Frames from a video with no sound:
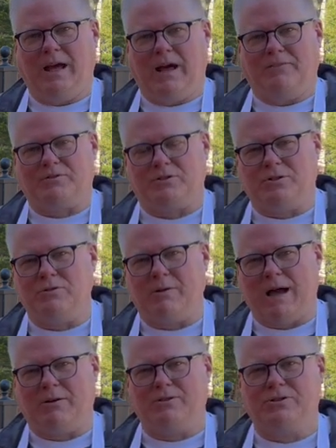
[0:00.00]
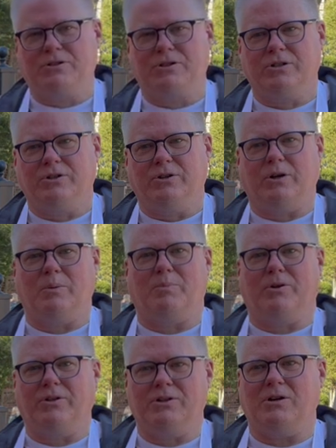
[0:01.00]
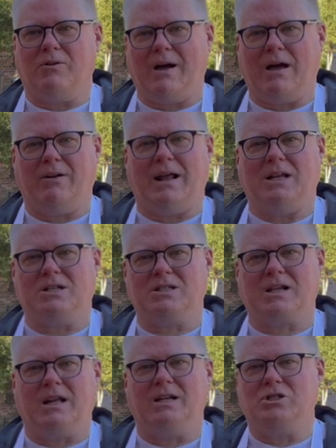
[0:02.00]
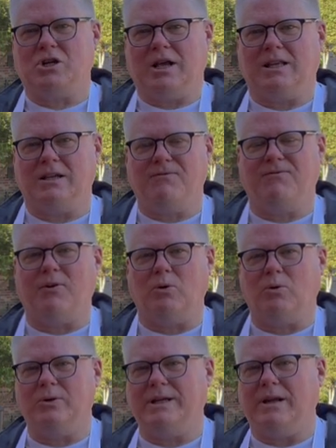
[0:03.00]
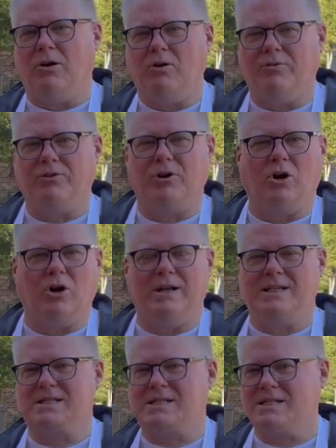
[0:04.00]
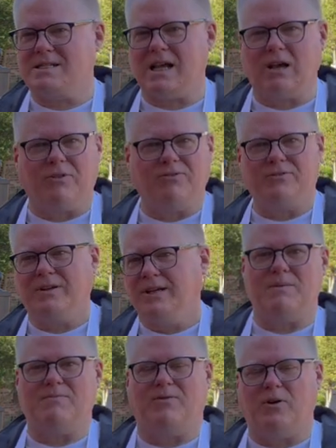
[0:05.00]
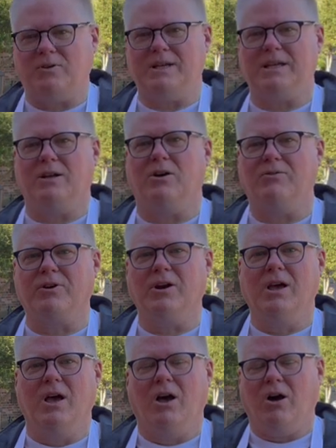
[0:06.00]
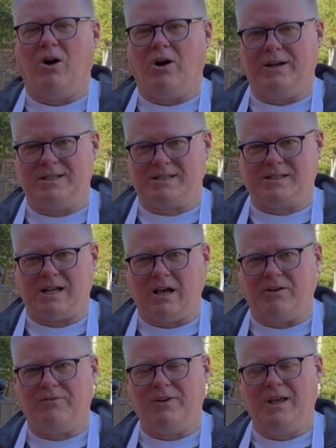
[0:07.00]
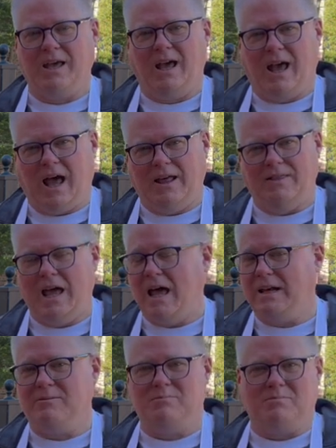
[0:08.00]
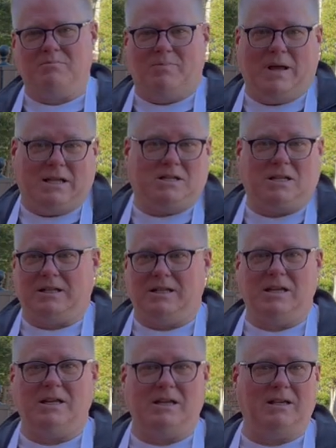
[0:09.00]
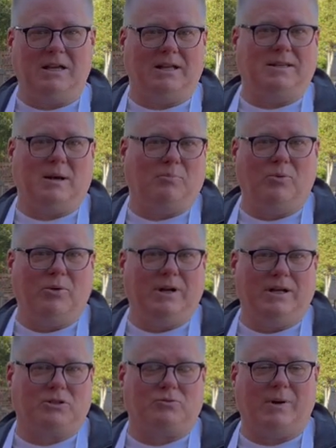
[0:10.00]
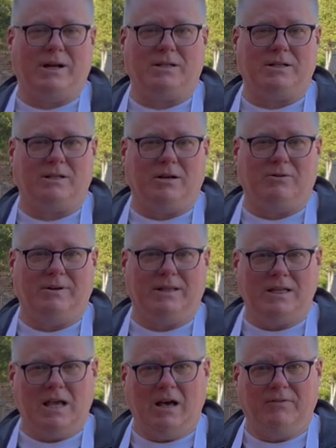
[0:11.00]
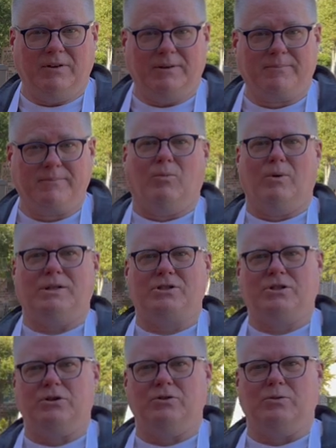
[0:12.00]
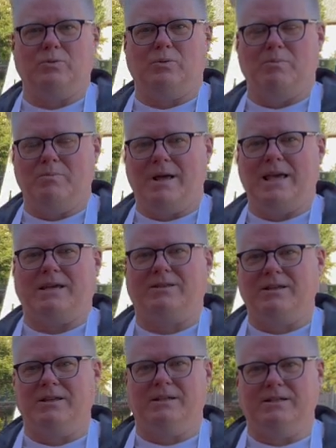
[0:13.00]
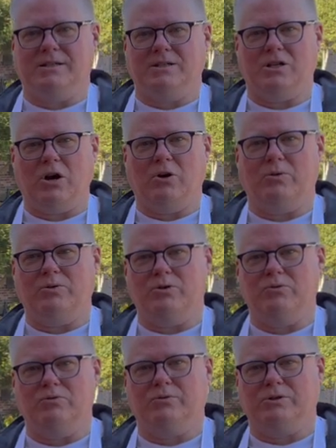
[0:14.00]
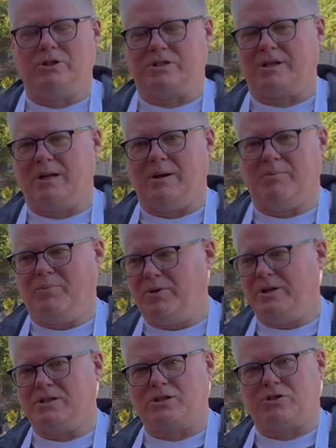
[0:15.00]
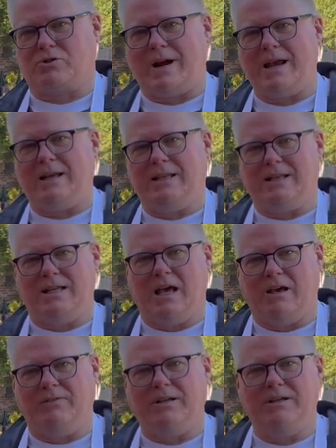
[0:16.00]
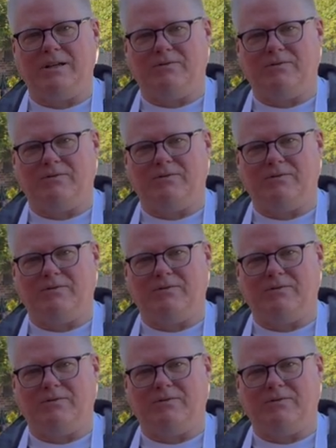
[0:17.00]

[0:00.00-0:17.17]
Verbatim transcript: After two hours, you're gonna pull the dough out and just kind of gently fold it over on itself. Keep folding it over on itself and then basically at that point, it's ready to go in the oven. Once you make the, the dough, you're just gonna put it straight in the oven.